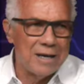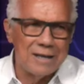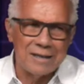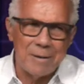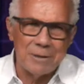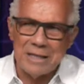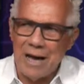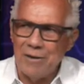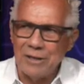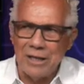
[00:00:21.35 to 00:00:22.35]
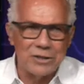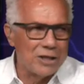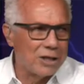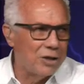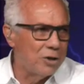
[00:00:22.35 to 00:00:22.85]
coming down into
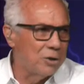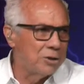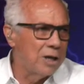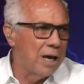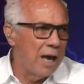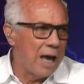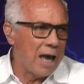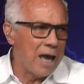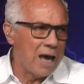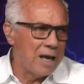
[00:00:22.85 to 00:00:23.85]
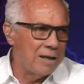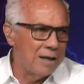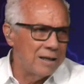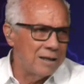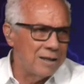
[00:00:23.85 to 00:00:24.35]
the close. And
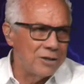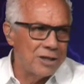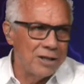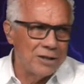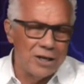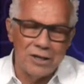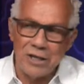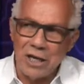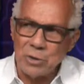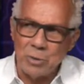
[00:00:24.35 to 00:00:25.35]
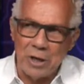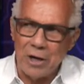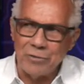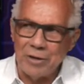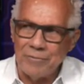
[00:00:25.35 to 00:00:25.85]
inside the NDX
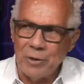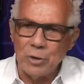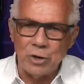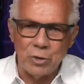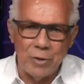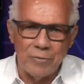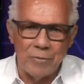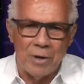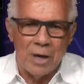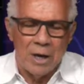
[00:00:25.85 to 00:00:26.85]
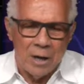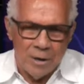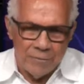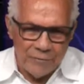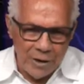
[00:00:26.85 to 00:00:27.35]
100, folks, you do have a
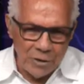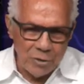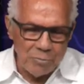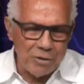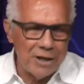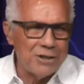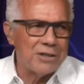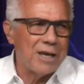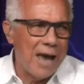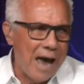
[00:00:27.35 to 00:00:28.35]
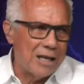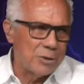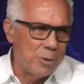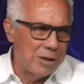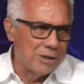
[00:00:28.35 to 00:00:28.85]
failure on price as
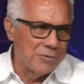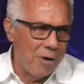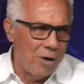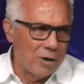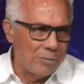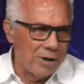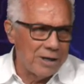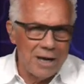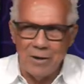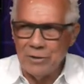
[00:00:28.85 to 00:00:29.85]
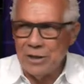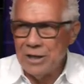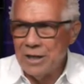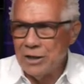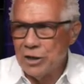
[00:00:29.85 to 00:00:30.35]
well as volume. Right now, the
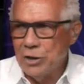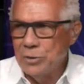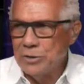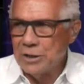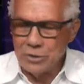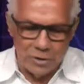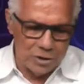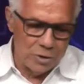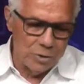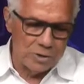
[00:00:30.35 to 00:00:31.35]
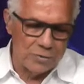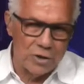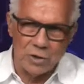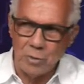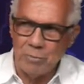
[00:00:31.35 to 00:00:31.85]
Qs, I'll do the Qs
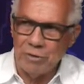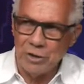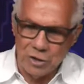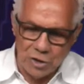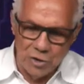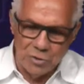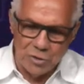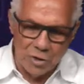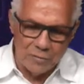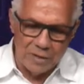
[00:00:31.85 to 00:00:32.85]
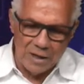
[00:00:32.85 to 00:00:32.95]
first. We bring these Qs over.